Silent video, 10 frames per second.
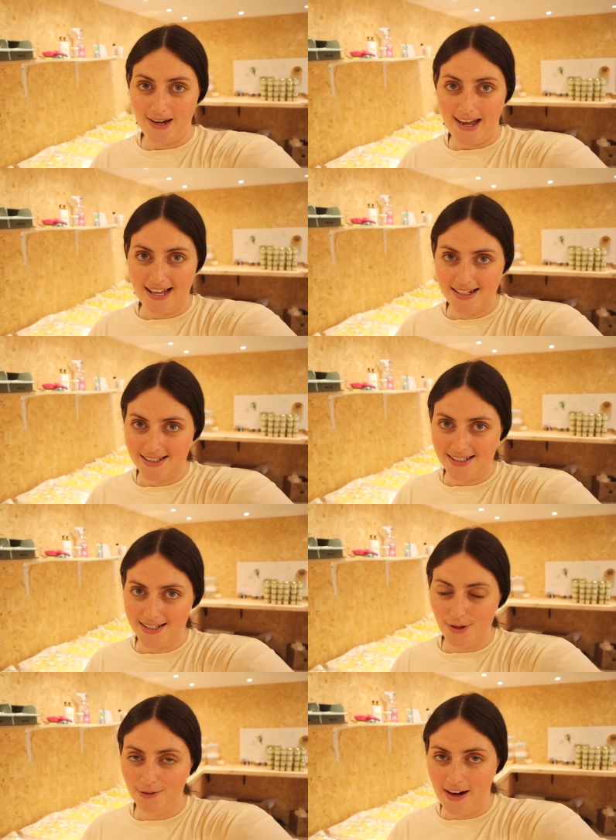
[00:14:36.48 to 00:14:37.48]
tree
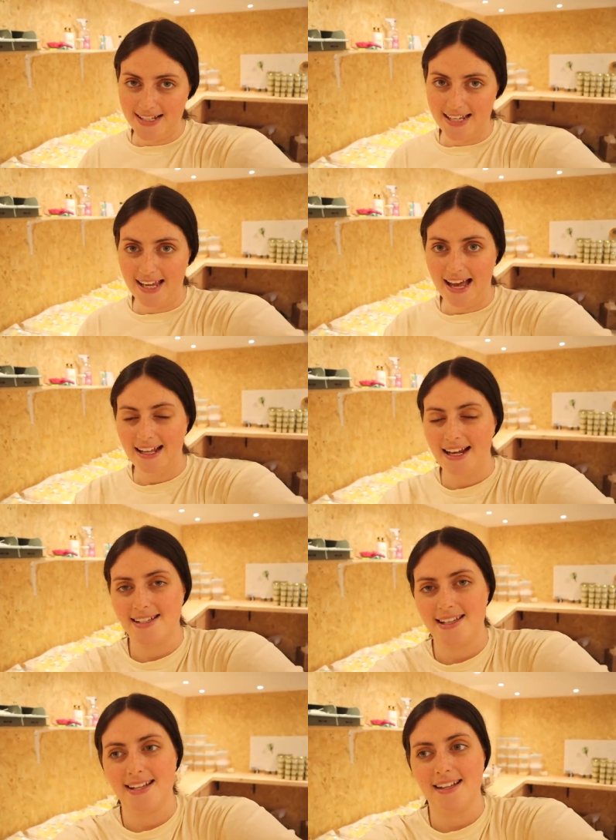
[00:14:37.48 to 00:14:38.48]
candles already and
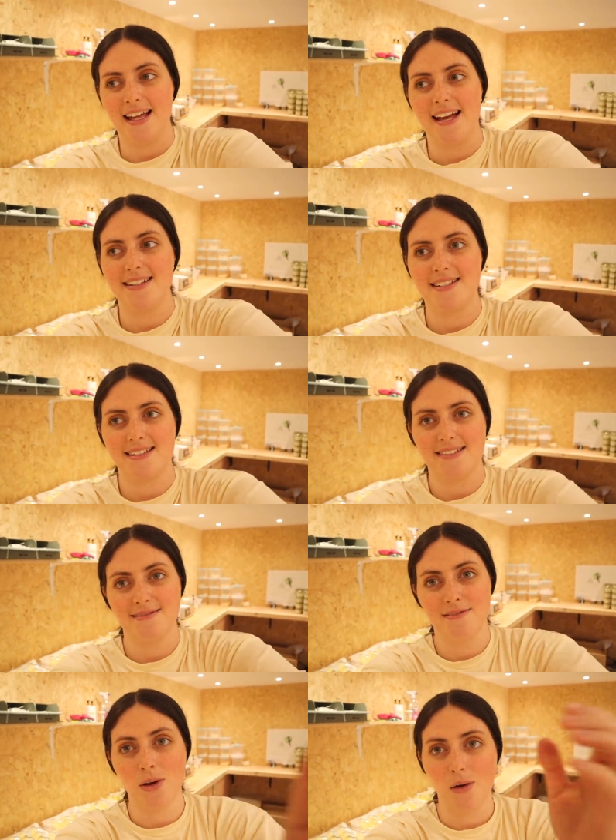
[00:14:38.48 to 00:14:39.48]
as I said that's
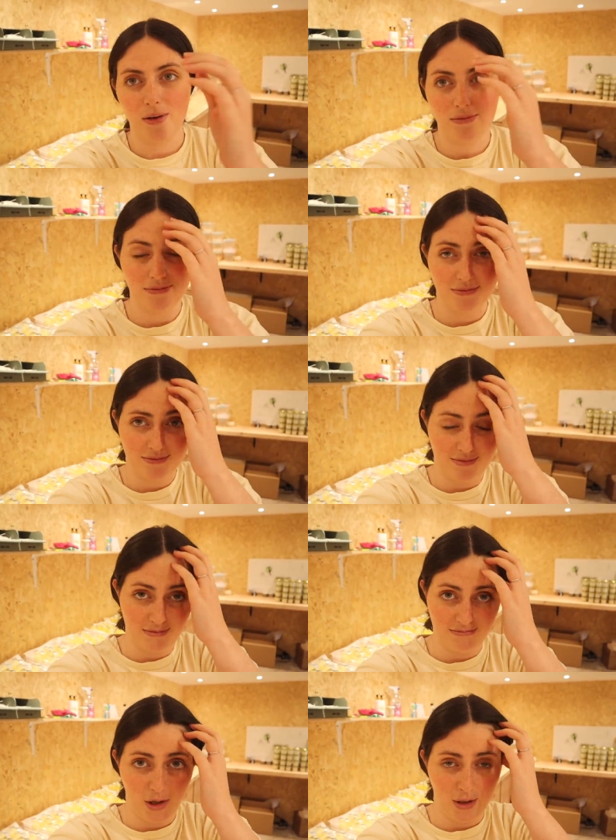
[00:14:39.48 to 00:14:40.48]
not
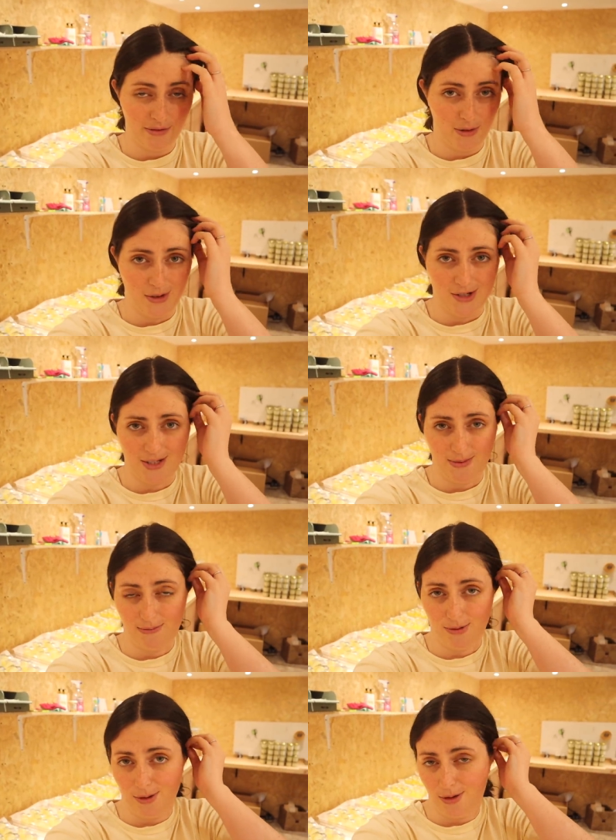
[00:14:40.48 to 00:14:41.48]
all of the orders been
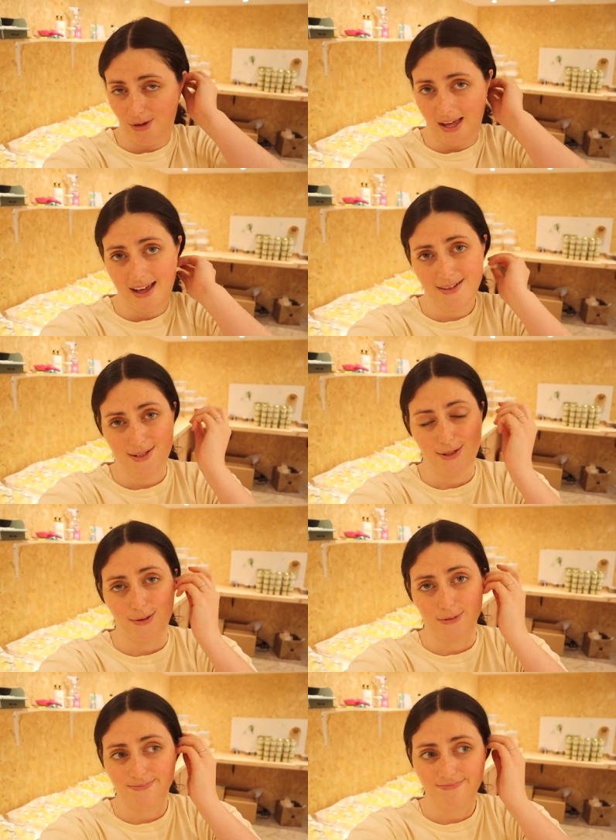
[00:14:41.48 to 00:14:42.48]
put through yet.
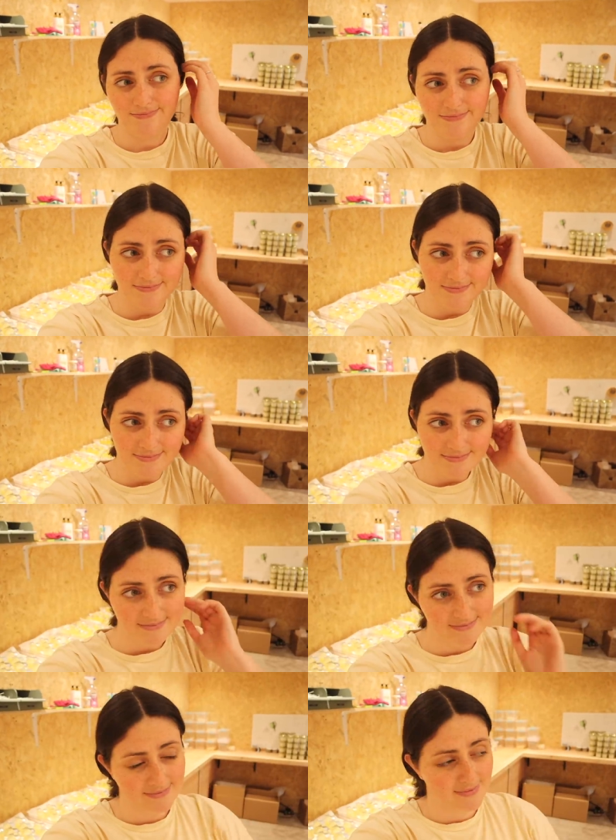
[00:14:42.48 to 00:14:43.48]
So
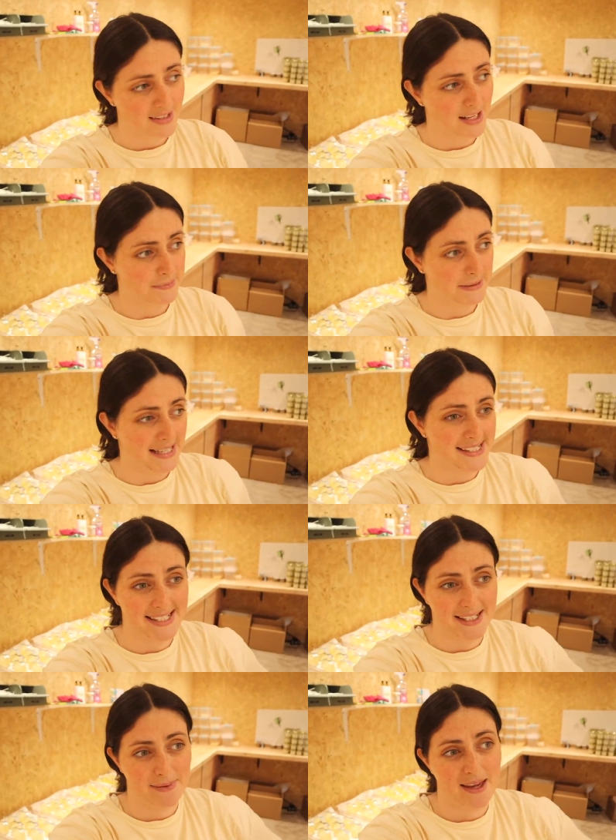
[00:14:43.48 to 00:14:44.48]
I'm
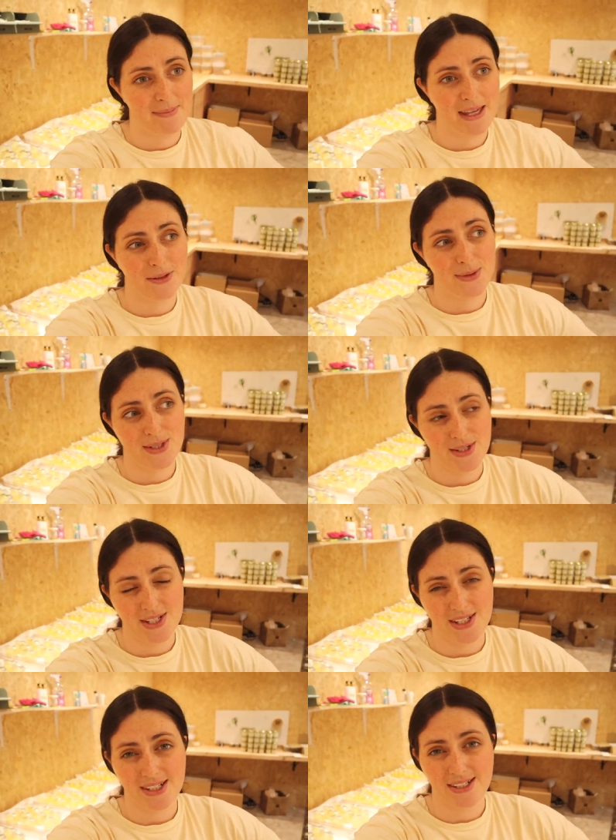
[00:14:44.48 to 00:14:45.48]
guessing it might be closer
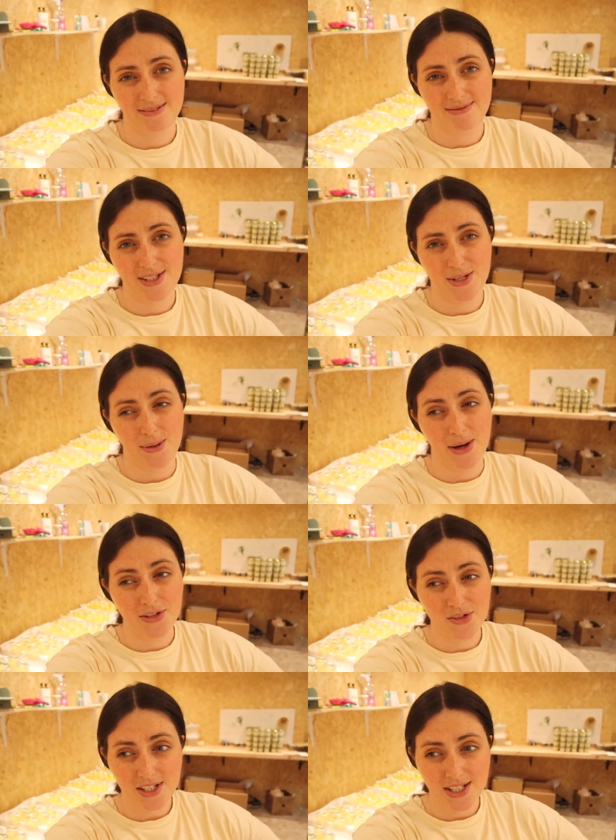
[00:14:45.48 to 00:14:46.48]
to
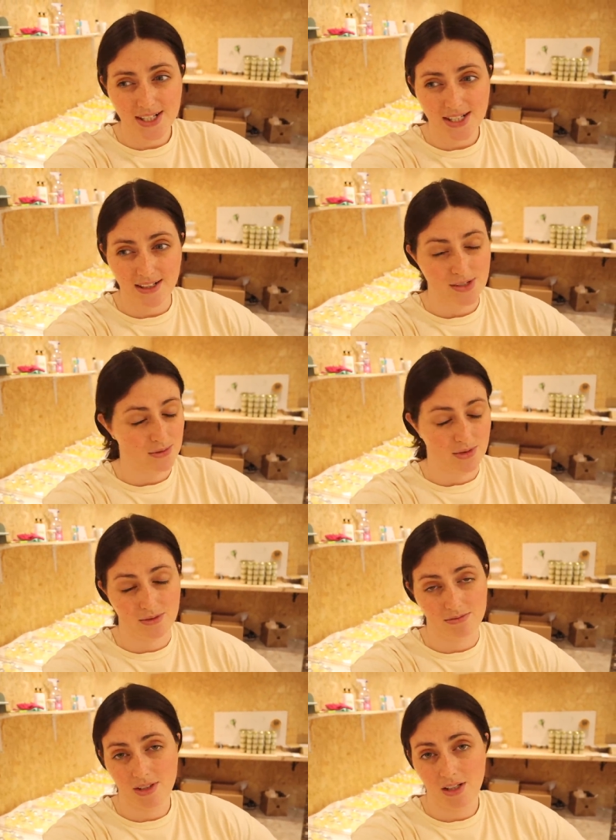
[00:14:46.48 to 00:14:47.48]
200. I don't
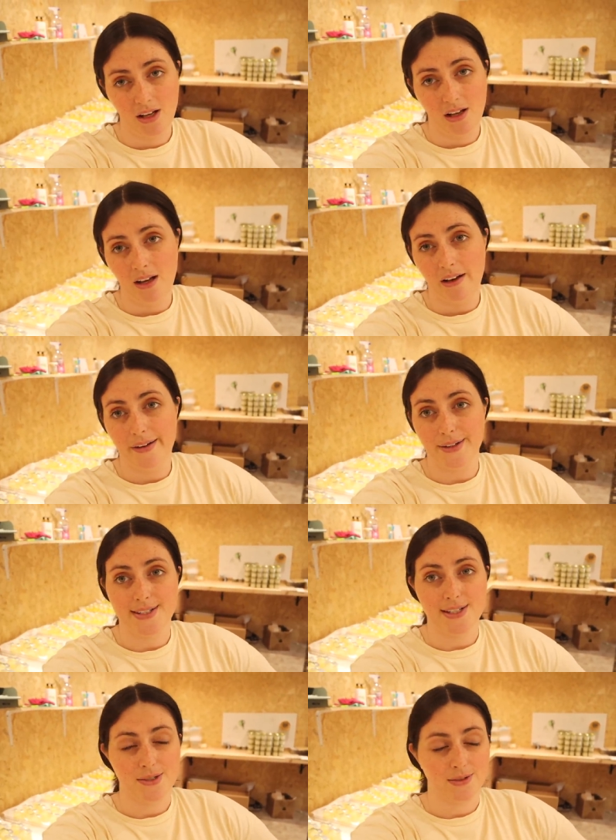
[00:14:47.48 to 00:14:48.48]
know.
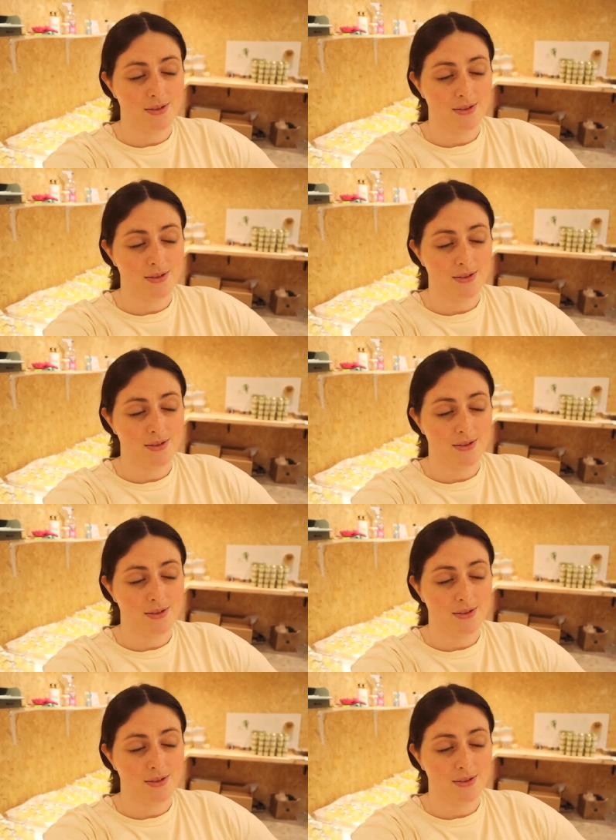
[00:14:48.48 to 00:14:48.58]
Honestly, don't